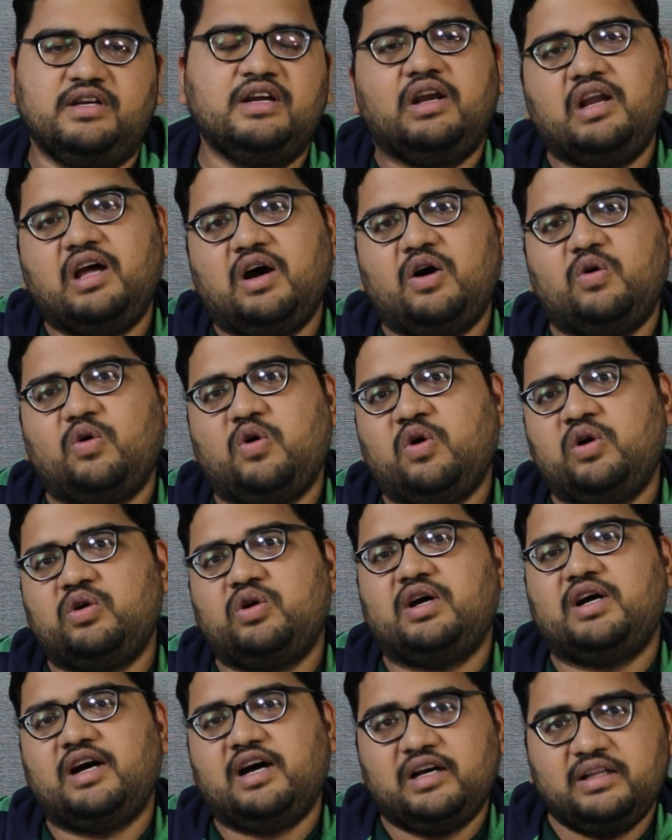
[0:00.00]
Now on
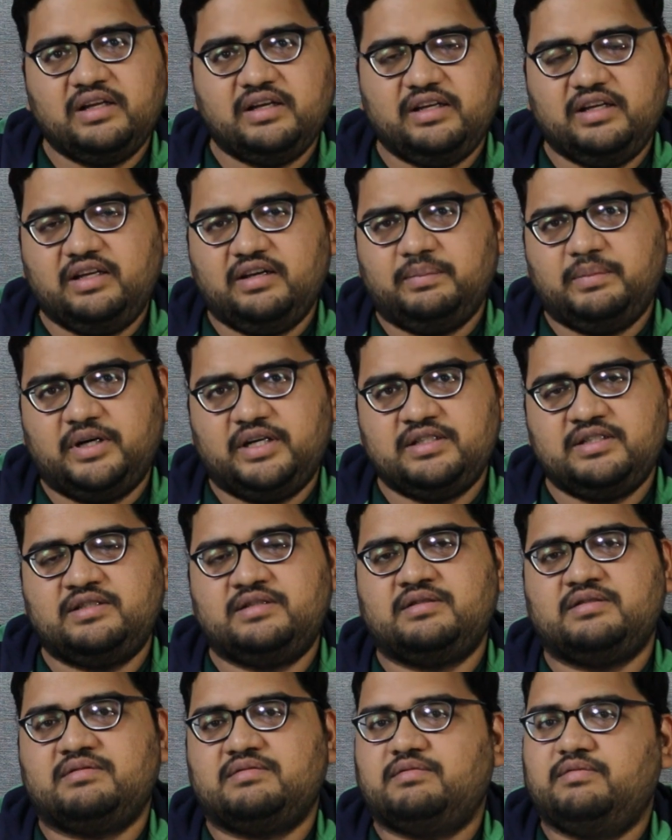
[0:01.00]
other
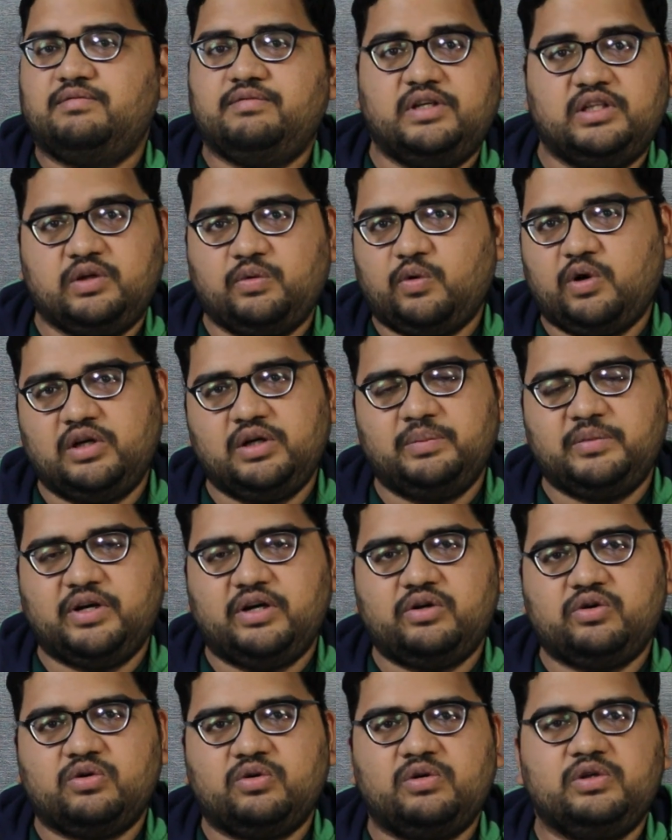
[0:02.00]
earbuds with the volume
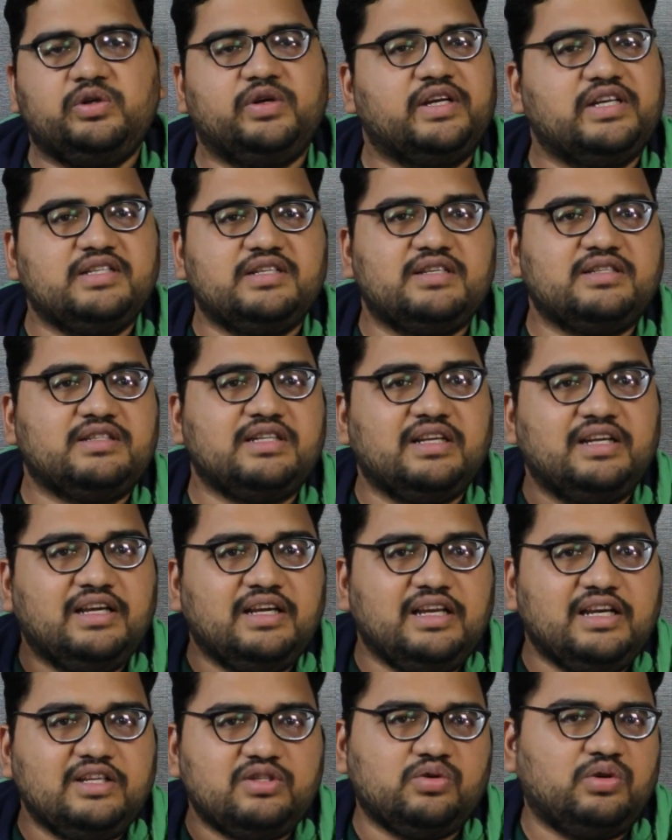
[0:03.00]
control, you can just
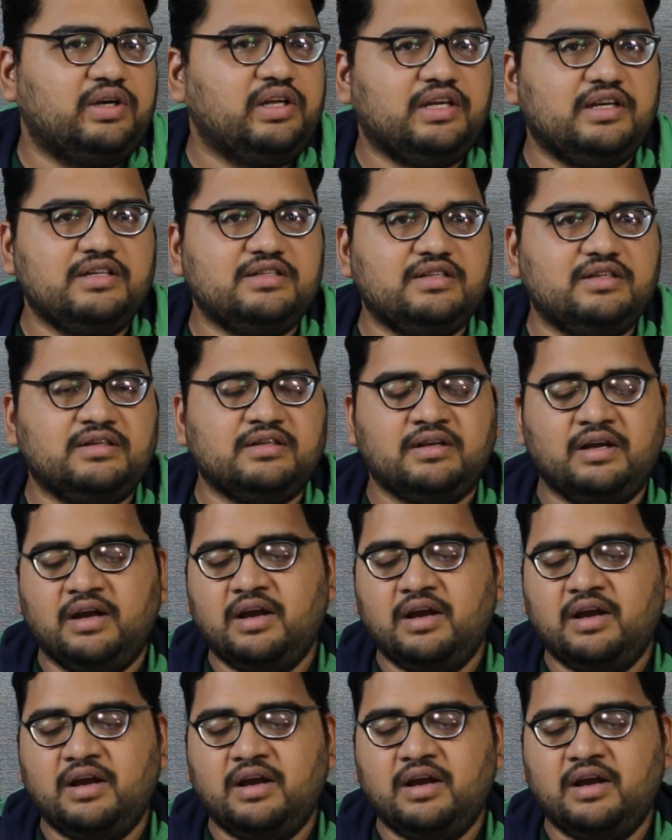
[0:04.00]
increase or decrease it.